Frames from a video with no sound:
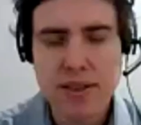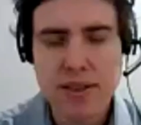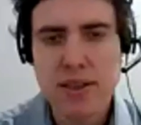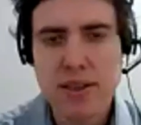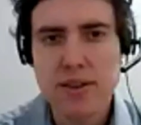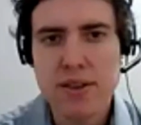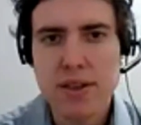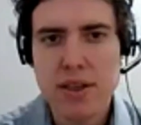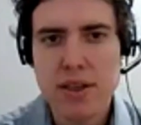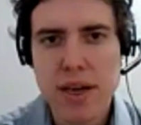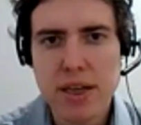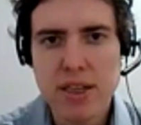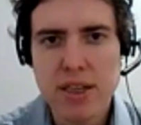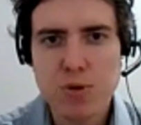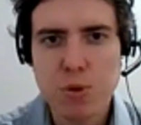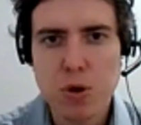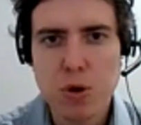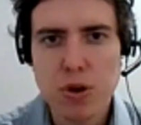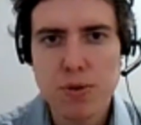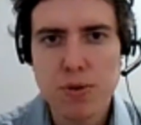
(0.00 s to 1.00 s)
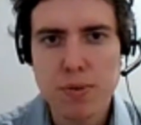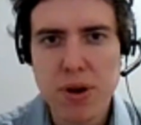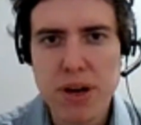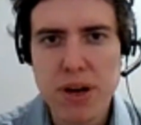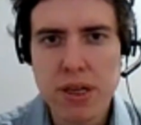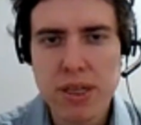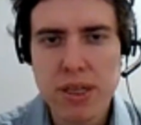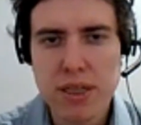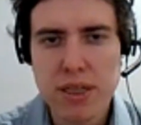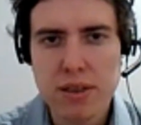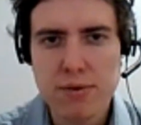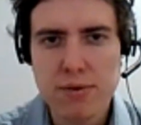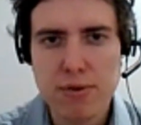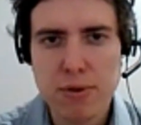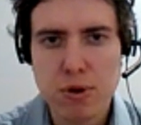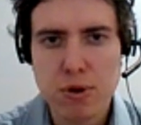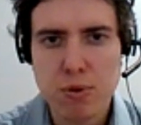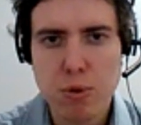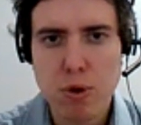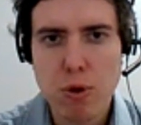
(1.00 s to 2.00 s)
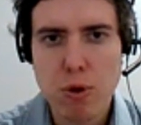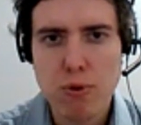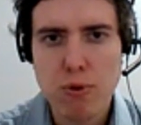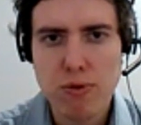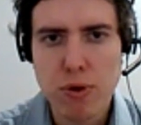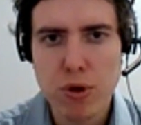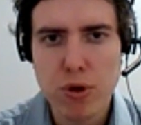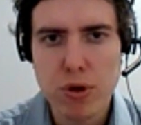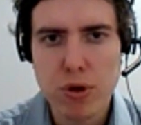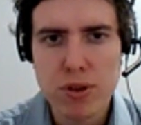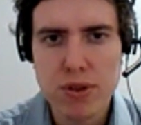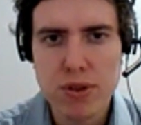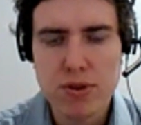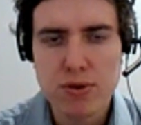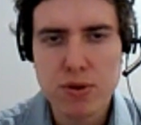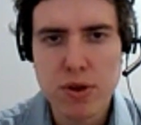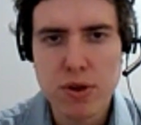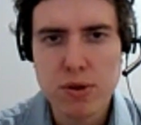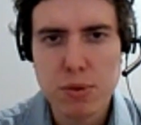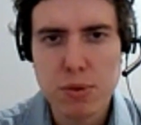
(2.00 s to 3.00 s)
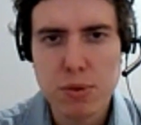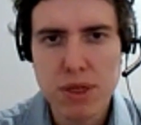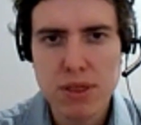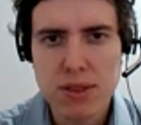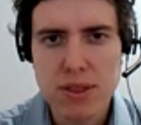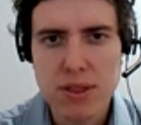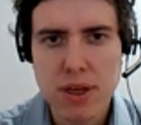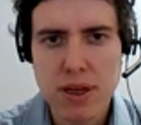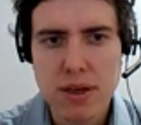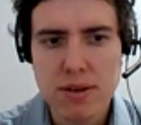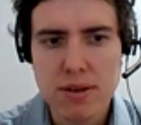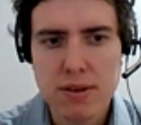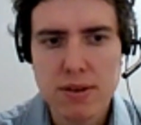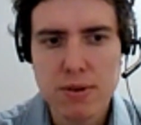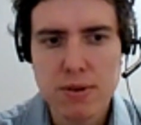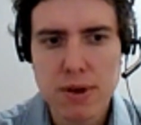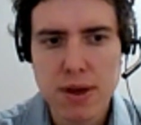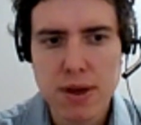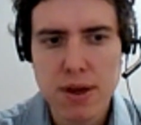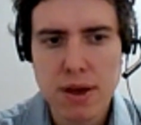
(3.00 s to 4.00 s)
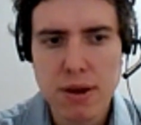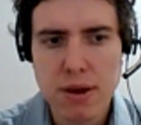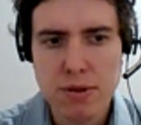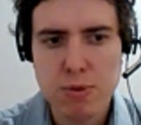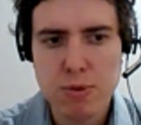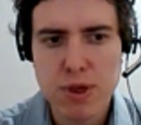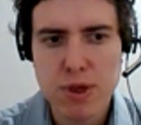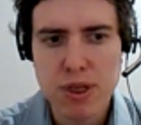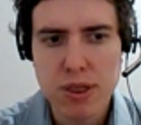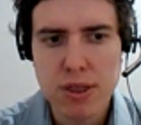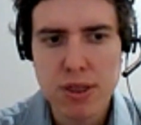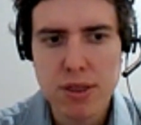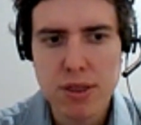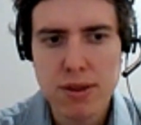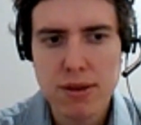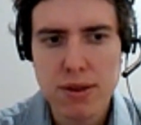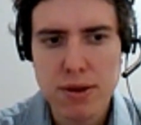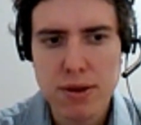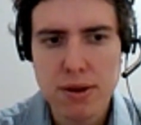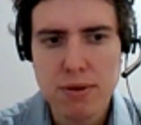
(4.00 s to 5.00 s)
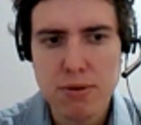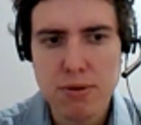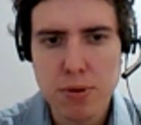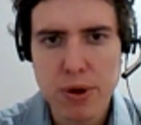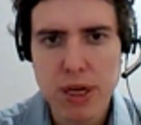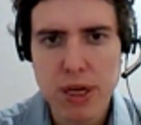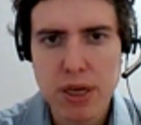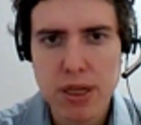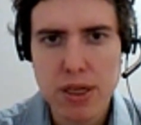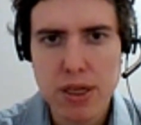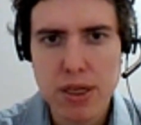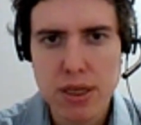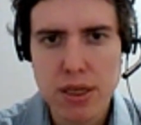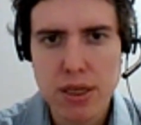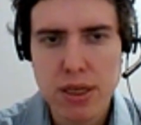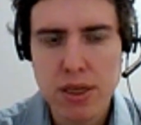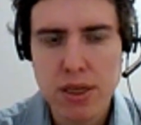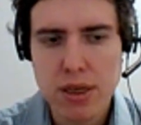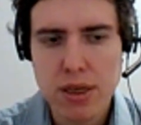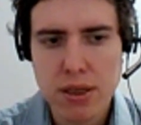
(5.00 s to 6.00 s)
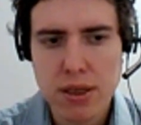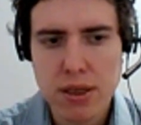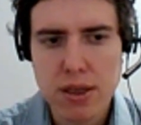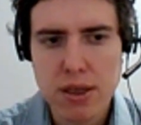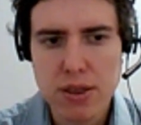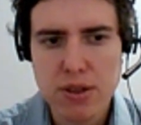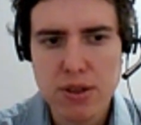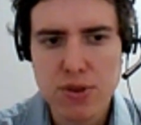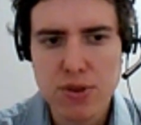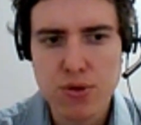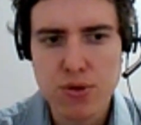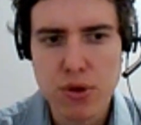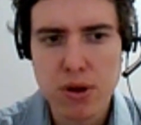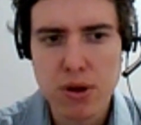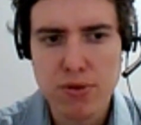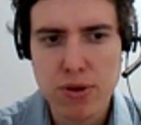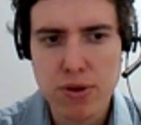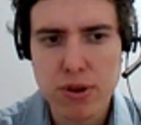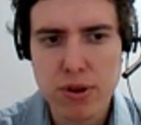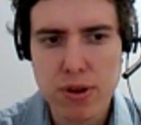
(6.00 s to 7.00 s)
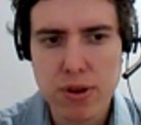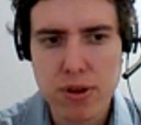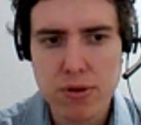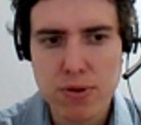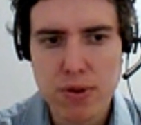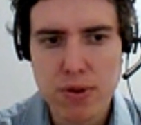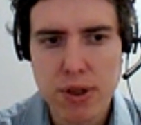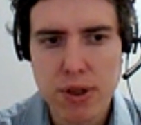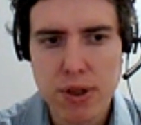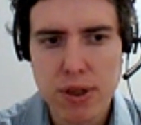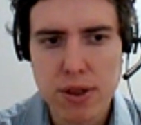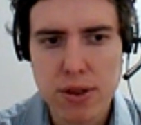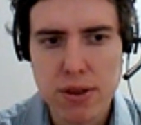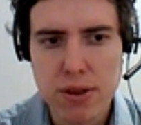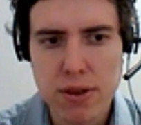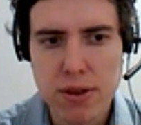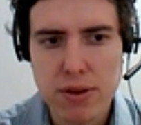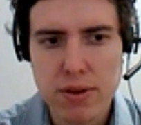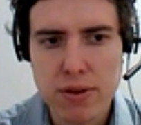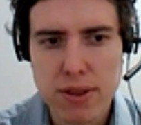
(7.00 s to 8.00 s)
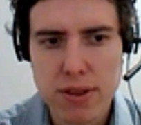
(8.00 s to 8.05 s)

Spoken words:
the export market for both corn and soybeans has been really strong for the United States.